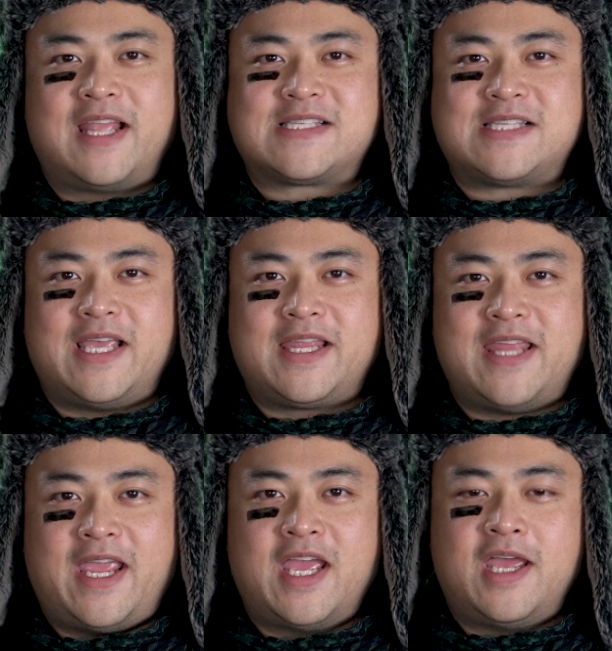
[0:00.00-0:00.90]
It's like
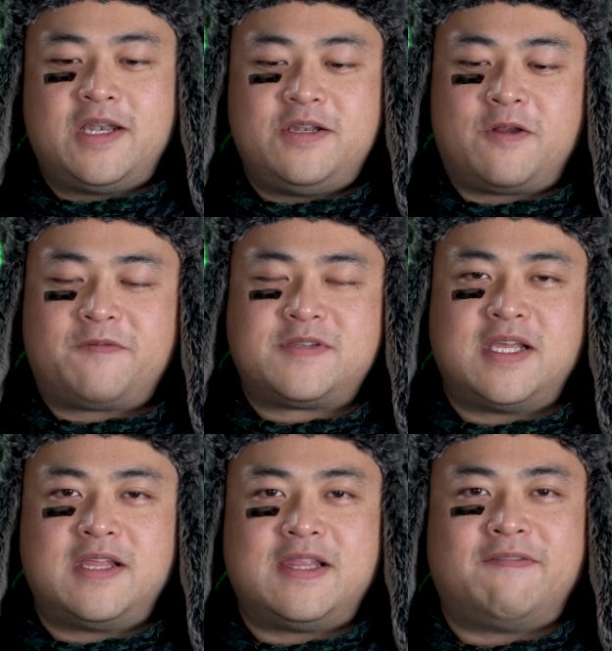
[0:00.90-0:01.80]
they nerfed
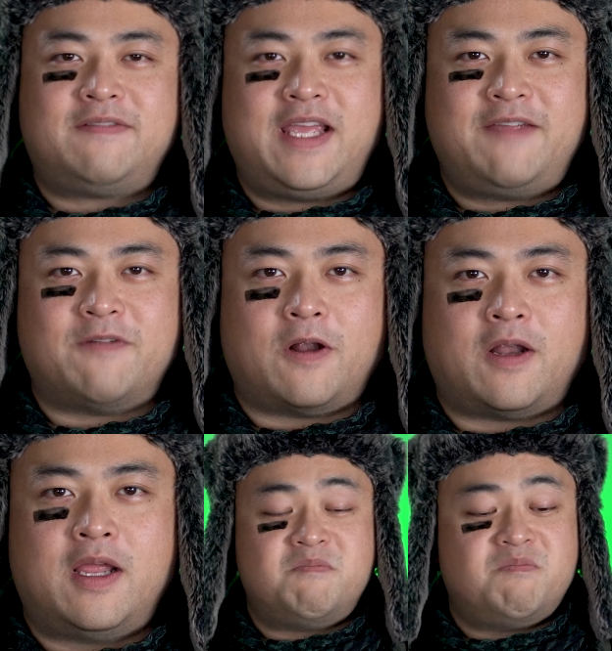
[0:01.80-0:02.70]
the flavor.
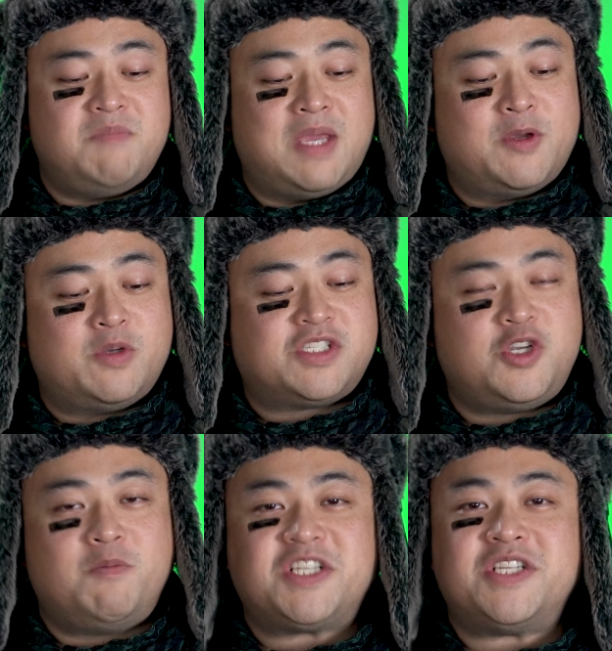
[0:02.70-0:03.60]
Maybe it was
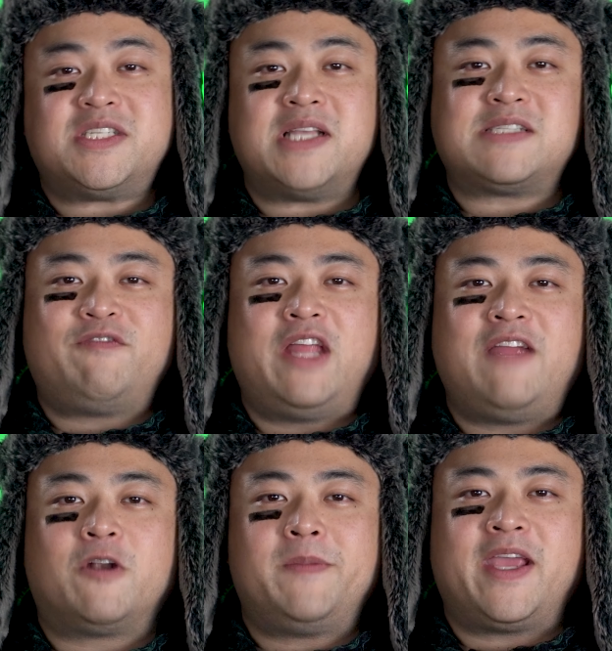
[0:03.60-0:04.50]
too much intense
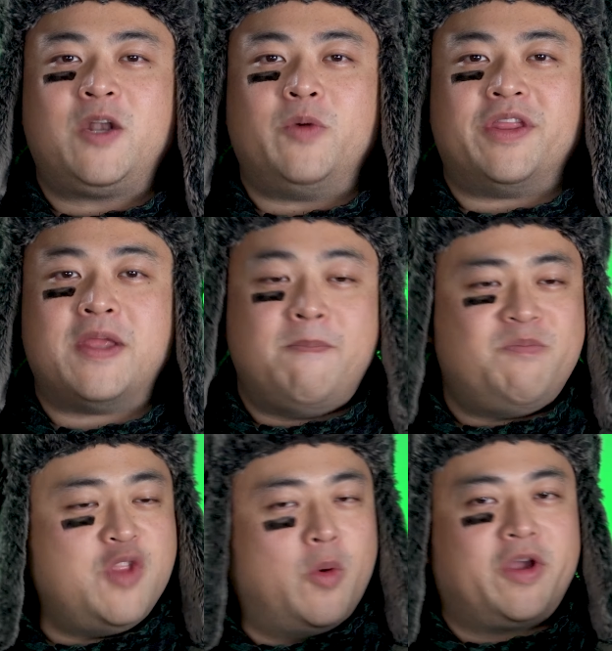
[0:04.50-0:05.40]
flavor to begin with.
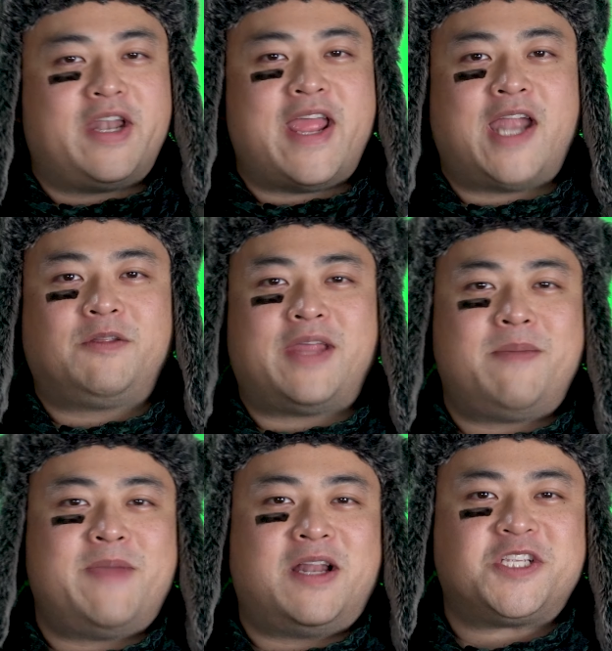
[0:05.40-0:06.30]
No one can handle that
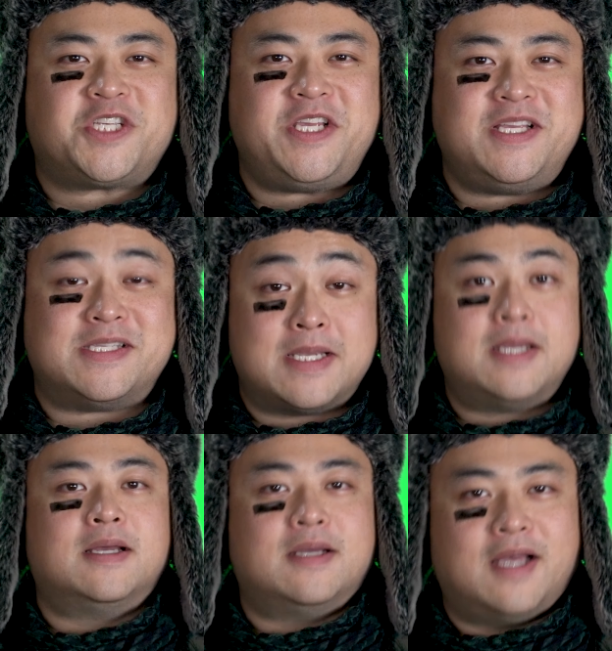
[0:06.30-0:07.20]
amount of cheese.
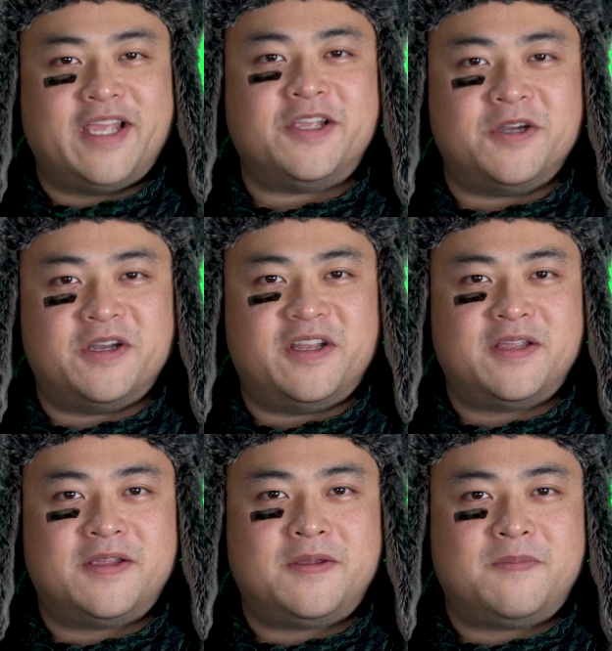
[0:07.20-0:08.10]
I could,
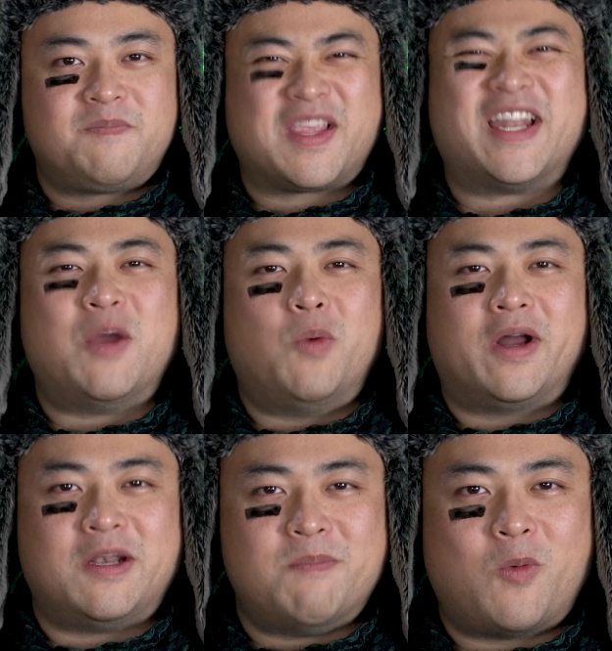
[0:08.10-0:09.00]
and I
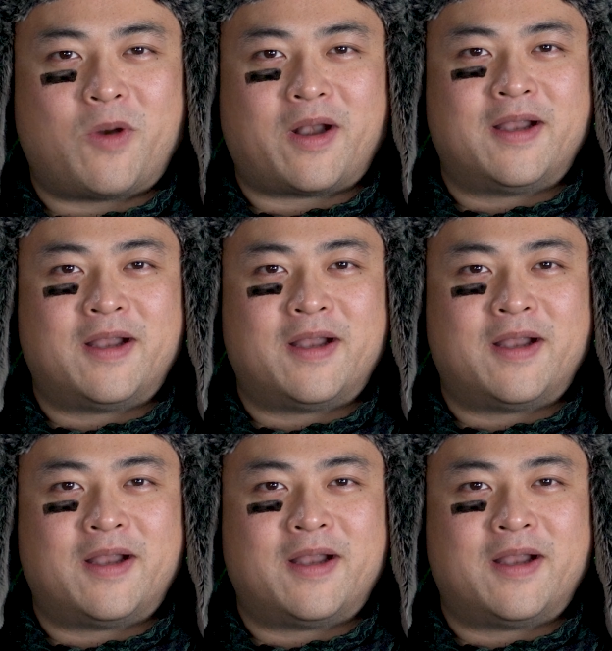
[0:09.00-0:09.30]
wanted more.